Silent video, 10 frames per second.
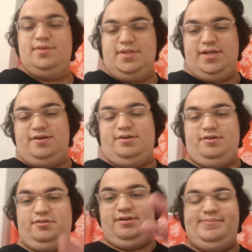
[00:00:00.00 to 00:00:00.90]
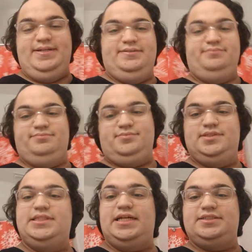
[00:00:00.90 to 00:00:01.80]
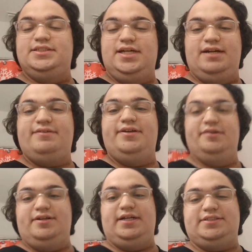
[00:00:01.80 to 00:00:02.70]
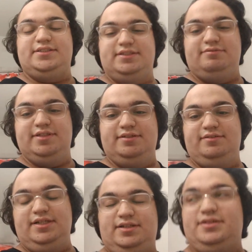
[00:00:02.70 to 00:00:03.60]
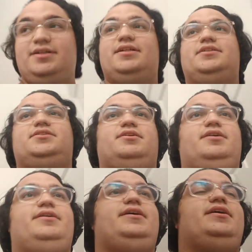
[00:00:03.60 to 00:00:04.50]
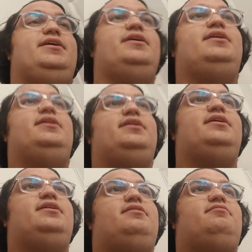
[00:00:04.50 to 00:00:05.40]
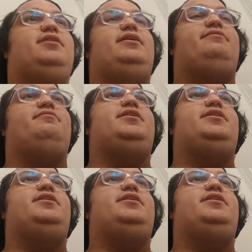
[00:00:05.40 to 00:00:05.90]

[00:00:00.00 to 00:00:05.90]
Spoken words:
Not all creepy. It's actually kind of cute. Actually, when you look at the story, when